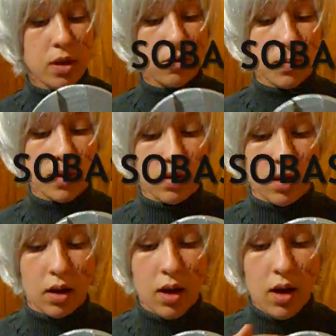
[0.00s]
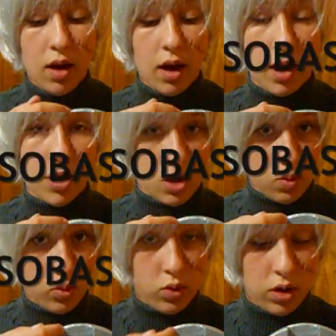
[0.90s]
So basically, I took
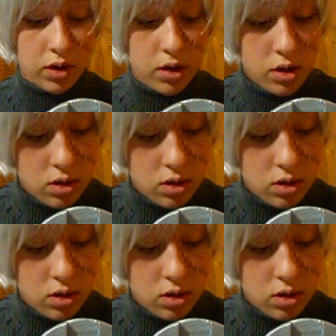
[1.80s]
a ruler,